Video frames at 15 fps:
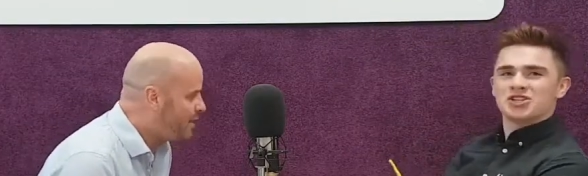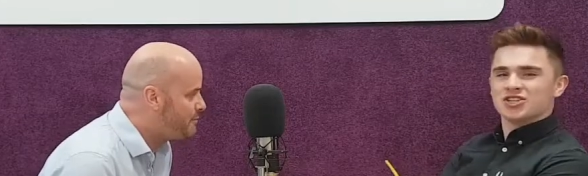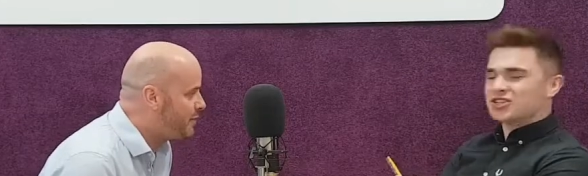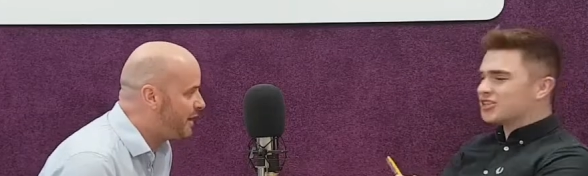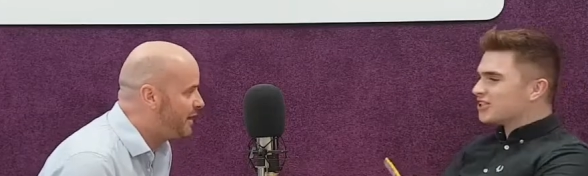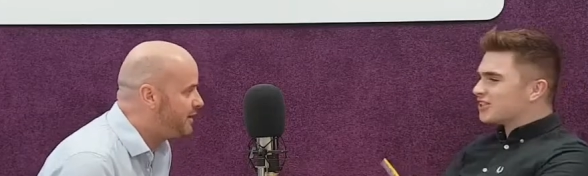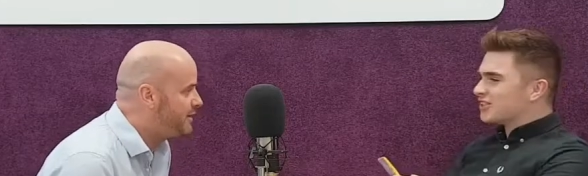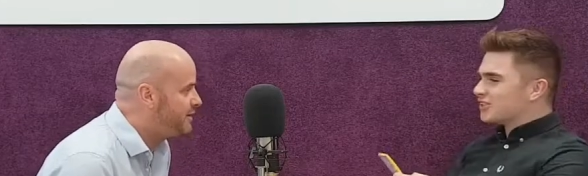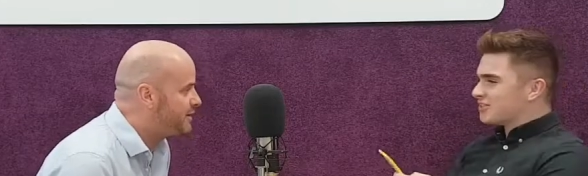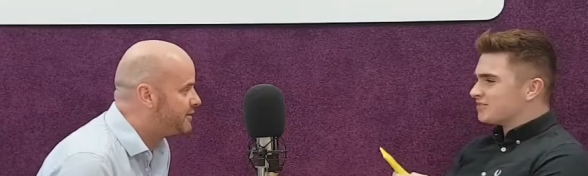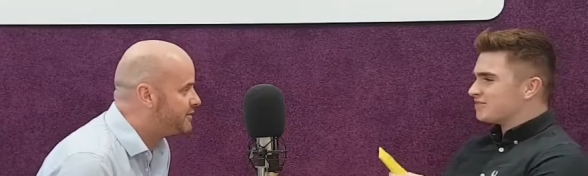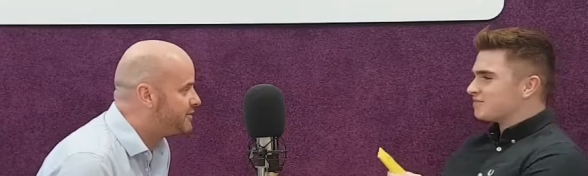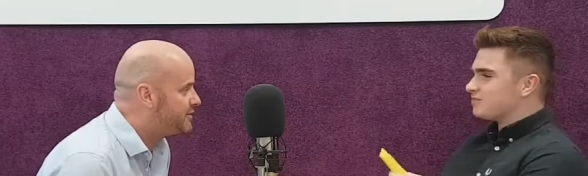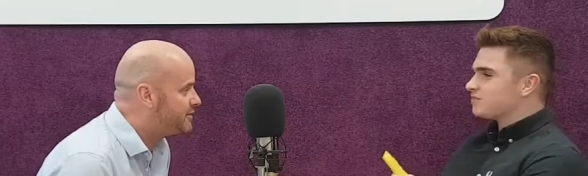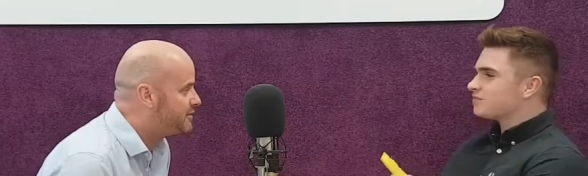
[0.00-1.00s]
Speaker 1: I pilot, you
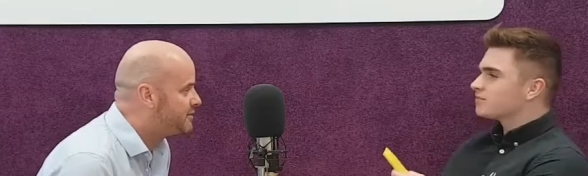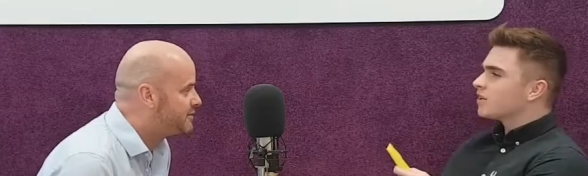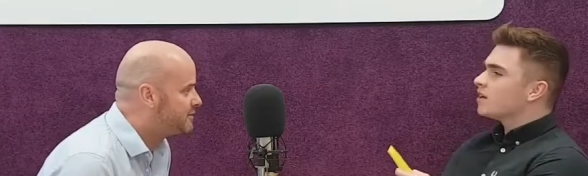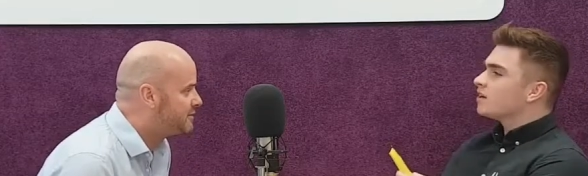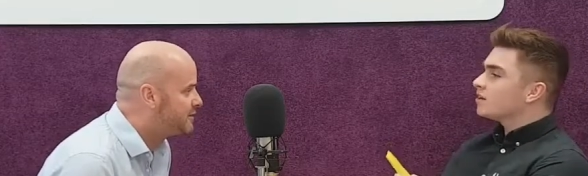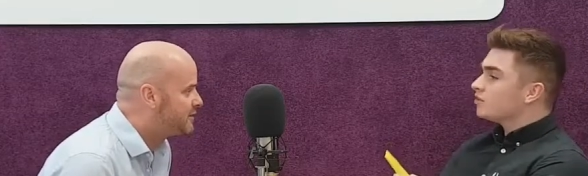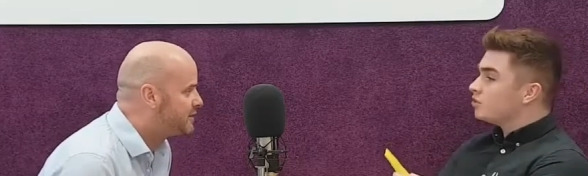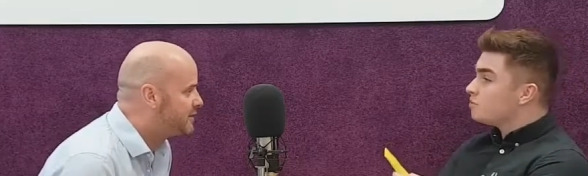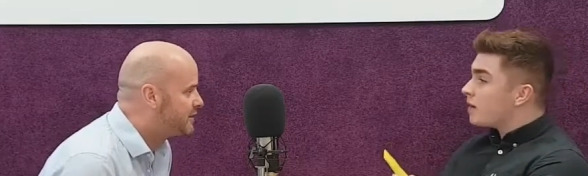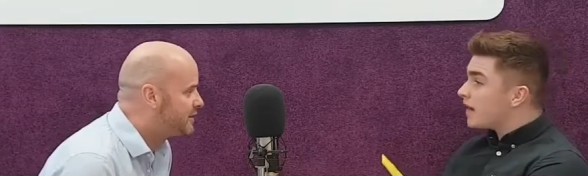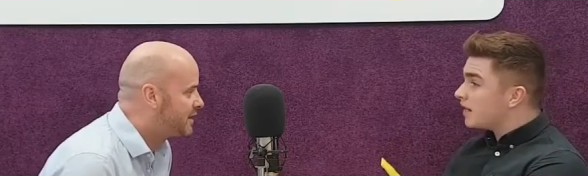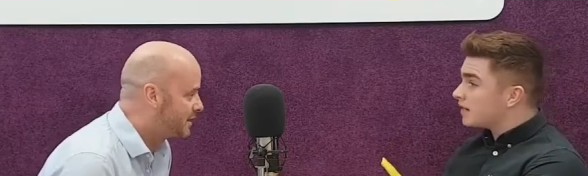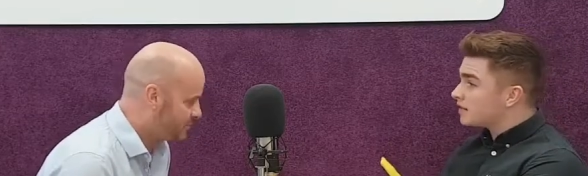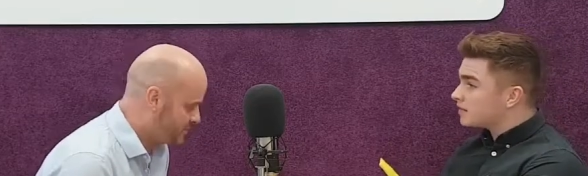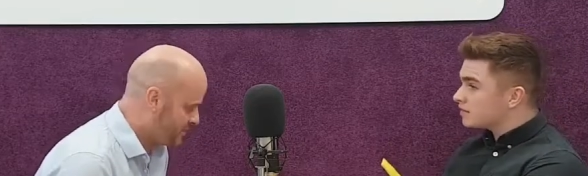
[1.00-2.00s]
know. You
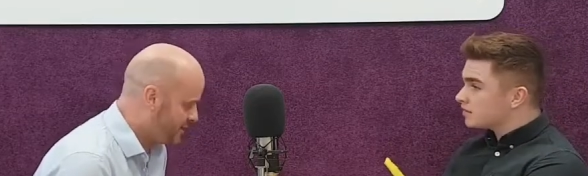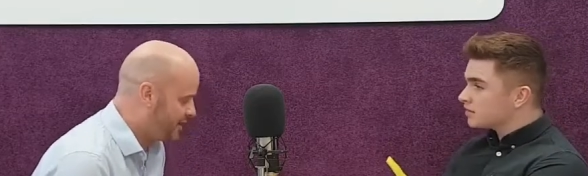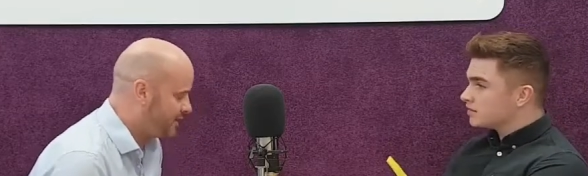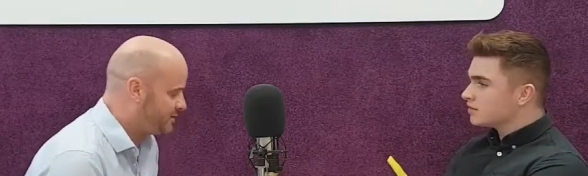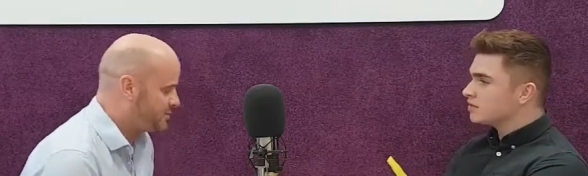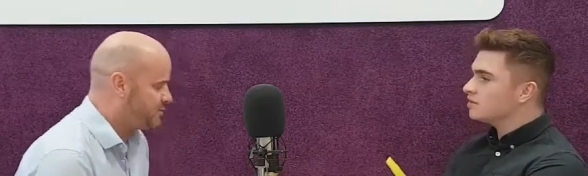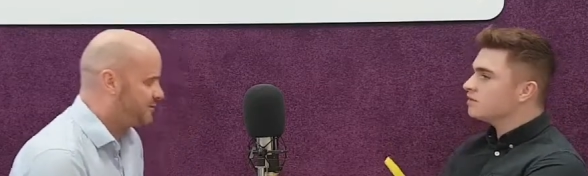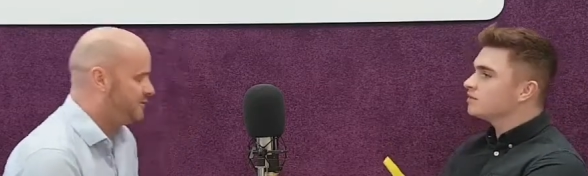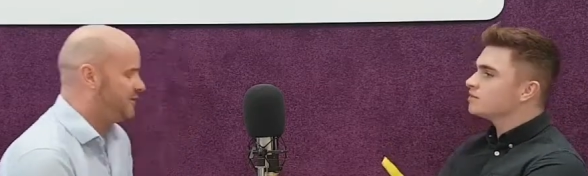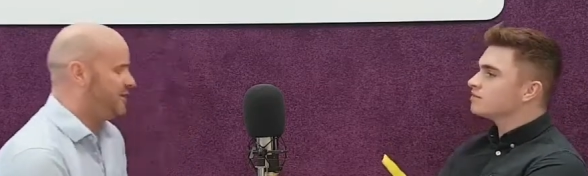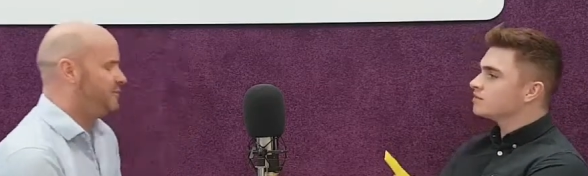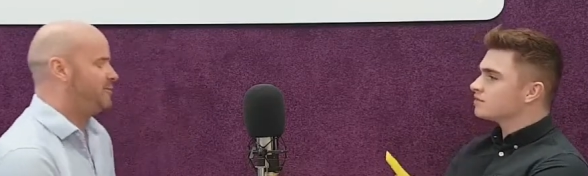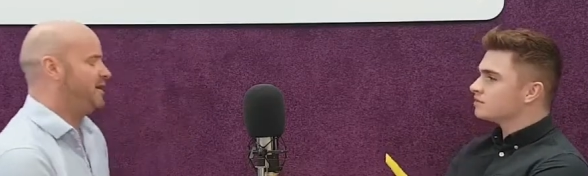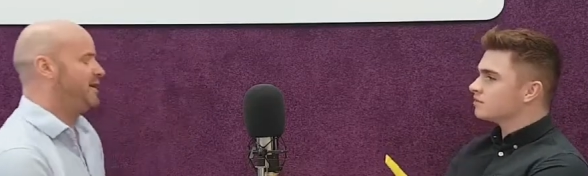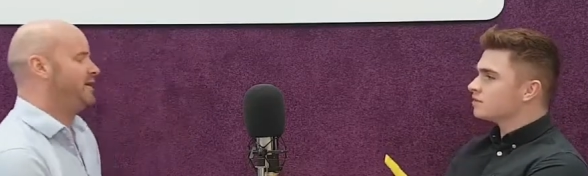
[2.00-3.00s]
pilot. I, was, I also oh.
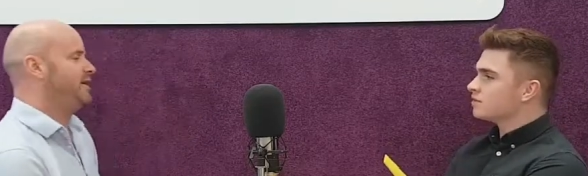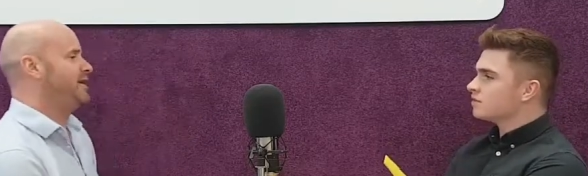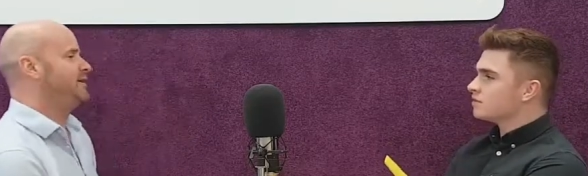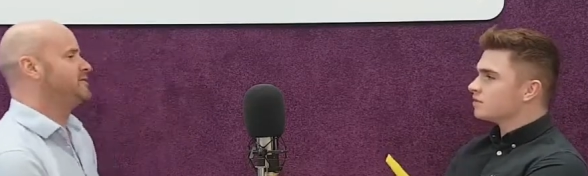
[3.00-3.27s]
fly a plane,